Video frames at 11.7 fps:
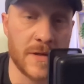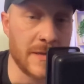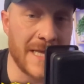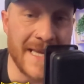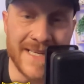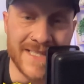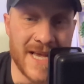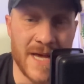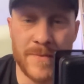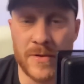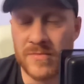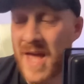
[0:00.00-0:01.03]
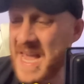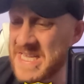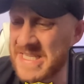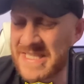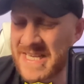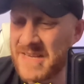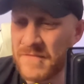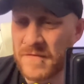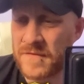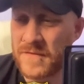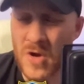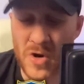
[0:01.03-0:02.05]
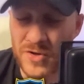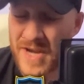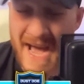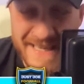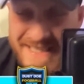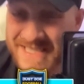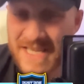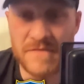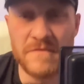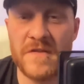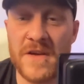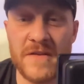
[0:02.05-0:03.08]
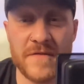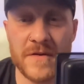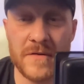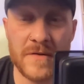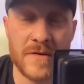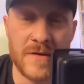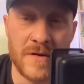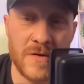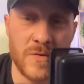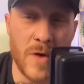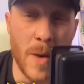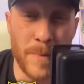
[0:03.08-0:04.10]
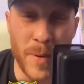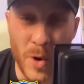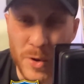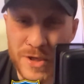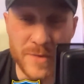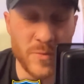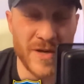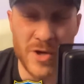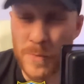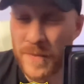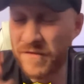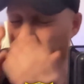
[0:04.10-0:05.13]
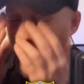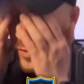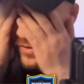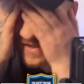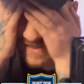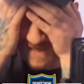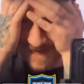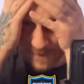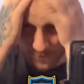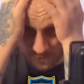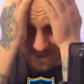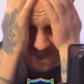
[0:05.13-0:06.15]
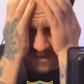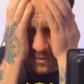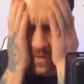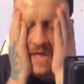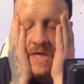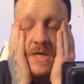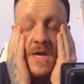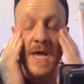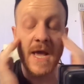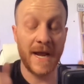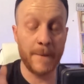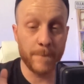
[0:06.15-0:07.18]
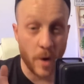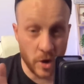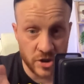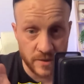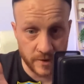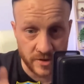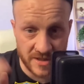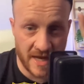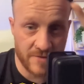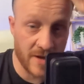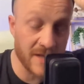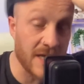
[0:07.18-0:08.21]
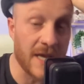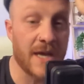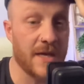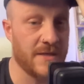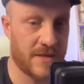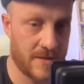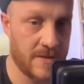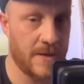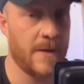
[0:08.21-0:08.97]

League table, 18th. No, 19th even. A point. We could be foot of the table next week. Impossible to get relegated.